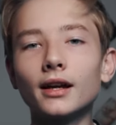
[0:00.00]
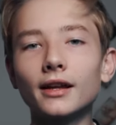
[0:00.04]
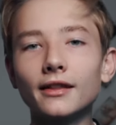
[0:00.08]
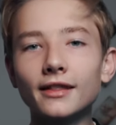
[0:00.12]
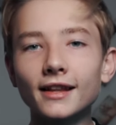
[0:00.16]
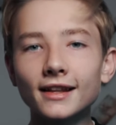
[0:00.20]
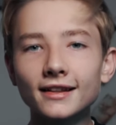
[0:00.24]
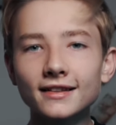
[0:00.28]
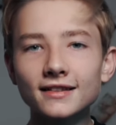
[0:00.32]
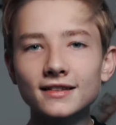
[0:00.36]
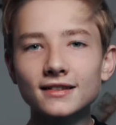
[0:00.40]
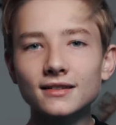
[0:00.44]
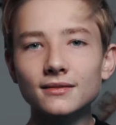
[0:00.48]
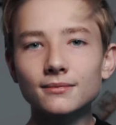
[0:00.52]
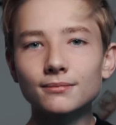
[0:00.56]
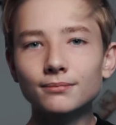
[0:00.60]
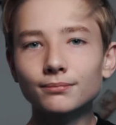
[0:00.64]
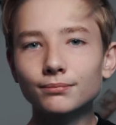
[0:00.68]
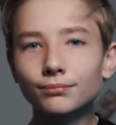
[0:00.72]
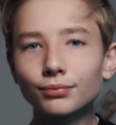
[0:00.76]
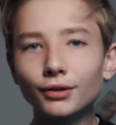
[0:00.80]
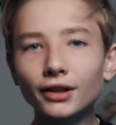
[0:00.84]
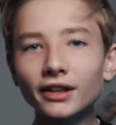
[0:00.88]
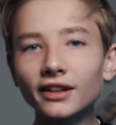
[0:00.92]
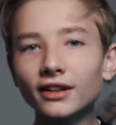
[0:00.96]
That's
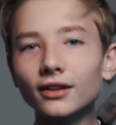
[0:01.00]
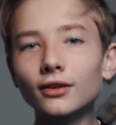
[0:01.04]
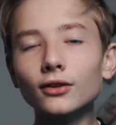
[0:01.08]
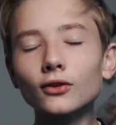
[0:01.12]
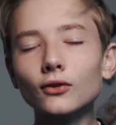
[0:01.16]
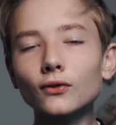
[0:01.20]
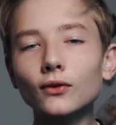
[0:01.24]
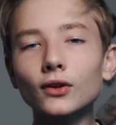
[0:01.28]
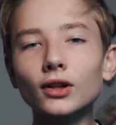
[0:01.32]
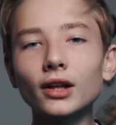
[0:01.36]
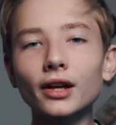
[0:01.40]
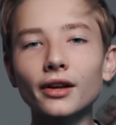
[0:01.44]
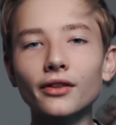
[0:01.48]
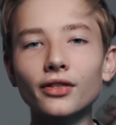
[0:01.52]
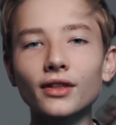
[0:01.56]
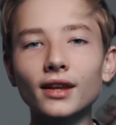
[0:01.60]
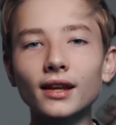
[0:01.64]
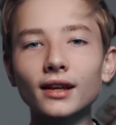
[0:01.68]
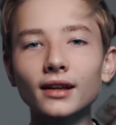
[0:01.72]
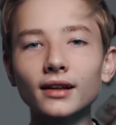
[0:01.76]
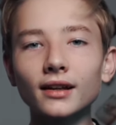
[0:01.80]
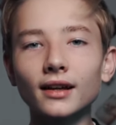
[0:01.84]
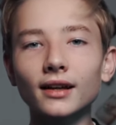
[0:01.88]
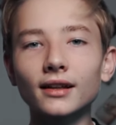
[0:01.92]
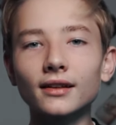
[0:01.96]
pretty useful, I
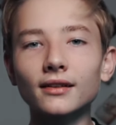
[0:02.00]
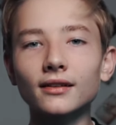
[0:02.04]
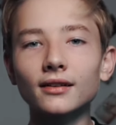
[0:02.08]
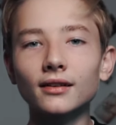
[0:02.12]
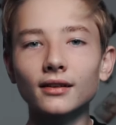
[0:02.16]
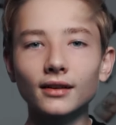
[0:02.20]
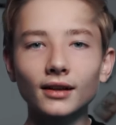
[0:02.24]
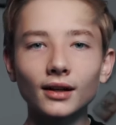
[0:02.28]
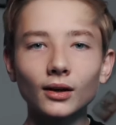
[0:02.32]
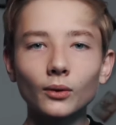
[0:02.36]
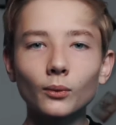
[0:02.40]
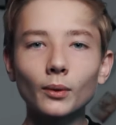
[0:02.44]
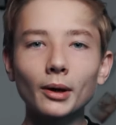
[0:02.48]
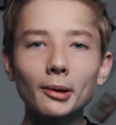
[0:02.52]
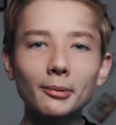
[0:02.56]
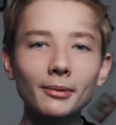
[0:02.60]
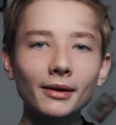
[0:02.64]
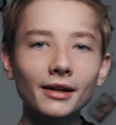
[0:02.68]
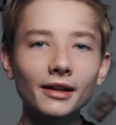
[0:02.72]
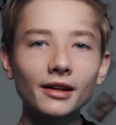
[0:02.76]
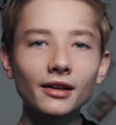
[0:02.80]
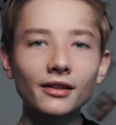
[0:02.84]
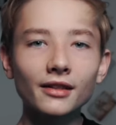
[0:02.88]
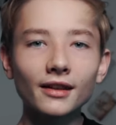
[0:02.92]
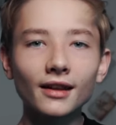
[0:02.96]
think, and way
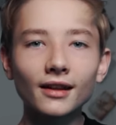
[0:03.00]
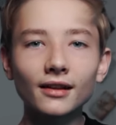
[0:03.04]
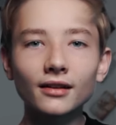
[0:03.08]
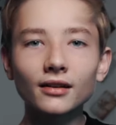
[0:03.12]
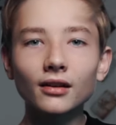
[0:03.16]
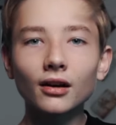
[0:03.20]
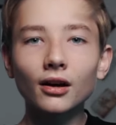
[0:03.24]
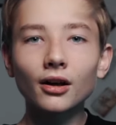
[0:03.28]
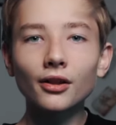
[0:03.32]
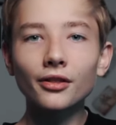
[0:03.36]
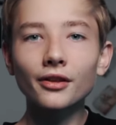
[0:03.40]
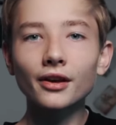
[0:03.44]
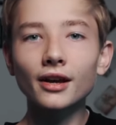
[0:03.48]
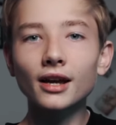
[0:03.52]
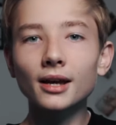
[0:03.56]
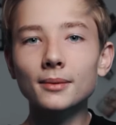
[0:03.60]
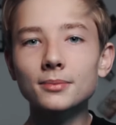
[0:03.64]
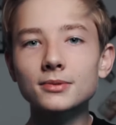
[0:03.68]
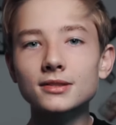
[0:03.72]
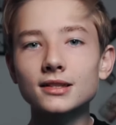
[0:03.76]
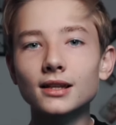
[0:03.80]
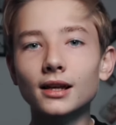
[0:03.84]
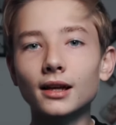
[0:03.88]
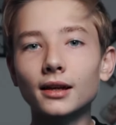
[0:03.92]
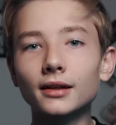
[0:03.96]
better than other
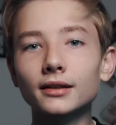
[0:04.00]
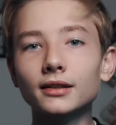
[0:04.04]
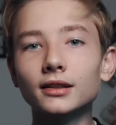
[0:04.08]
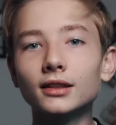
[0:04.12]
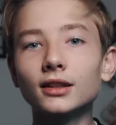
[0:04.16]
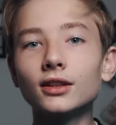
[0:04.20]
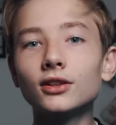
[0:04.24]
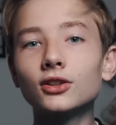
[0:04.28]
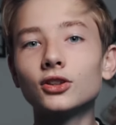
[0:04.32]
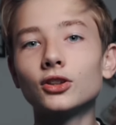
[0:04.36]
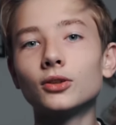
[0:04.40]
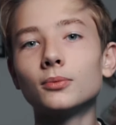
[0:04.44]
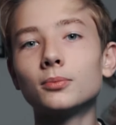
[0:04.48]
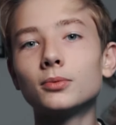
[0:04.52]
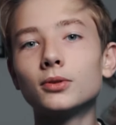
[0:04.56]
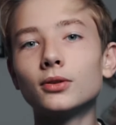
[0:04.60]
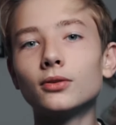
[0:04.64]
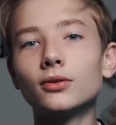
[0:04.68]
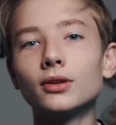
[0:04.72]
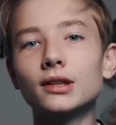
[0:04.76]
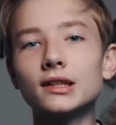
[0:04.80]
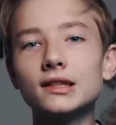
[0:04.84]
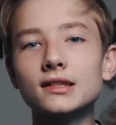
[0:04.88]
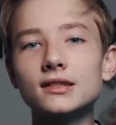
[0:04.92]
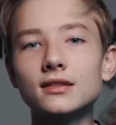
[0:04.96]
apps like YouTube do
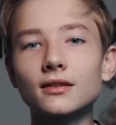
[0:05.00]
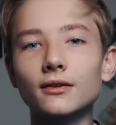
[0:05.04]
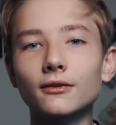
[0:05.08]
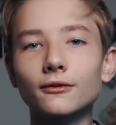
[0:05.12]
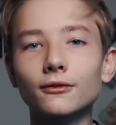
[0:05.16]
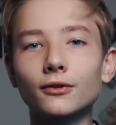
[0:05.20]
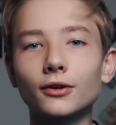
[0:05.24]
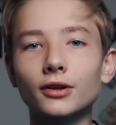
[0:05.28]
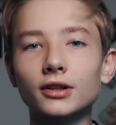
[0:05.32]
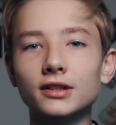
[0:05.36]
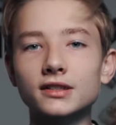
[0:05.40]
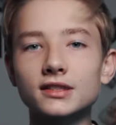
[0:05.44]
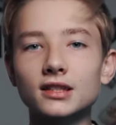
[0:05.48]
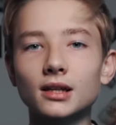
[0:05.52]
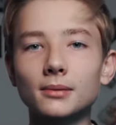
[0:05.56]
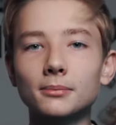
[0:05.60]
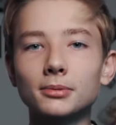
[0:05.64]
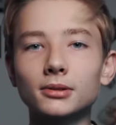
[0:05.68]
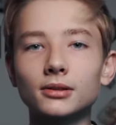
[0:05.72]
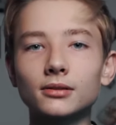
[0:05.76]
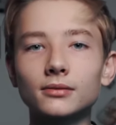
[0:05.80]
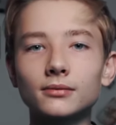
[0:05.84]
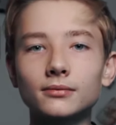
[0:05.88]
it, for example.